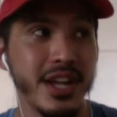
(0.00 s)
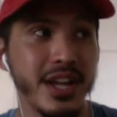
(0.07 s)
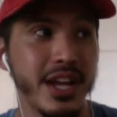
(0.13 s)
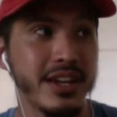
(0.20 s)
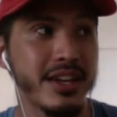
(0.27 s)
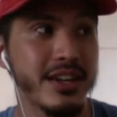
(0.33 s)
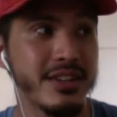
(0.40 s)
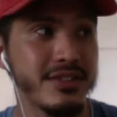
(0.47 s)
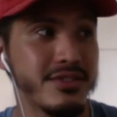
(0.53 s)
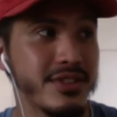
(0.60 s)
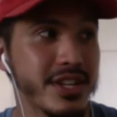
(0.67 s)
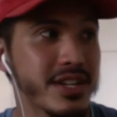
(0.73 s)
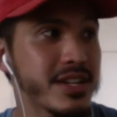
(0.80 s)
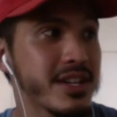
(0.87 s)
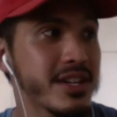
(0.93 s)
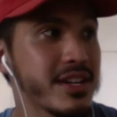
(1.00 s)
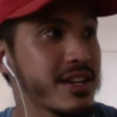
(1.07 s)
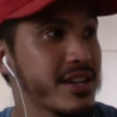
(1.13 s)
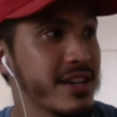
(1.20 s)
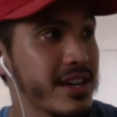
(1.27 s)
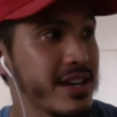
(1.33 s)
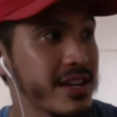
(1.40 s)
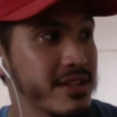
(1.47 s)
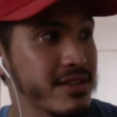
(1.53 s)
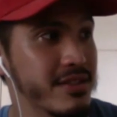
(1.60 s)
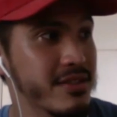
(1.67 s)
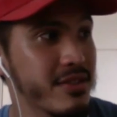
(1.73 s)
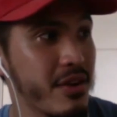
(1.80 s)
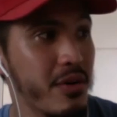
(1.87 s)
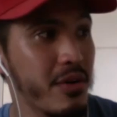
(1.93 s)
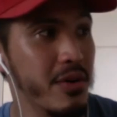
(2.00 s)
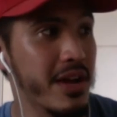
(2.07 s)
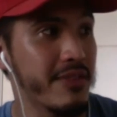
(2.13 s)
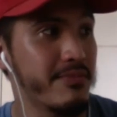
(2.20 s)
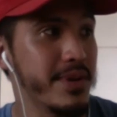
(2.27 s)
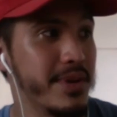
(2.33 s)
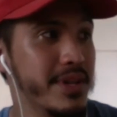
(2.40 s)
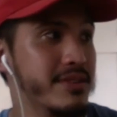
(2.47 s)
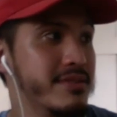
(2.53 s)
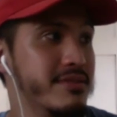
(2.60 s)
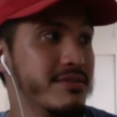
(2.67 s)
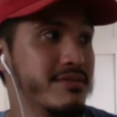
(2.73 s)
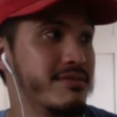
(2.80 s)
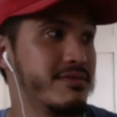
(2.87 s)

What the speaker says: Like, Kendrick and Cole have been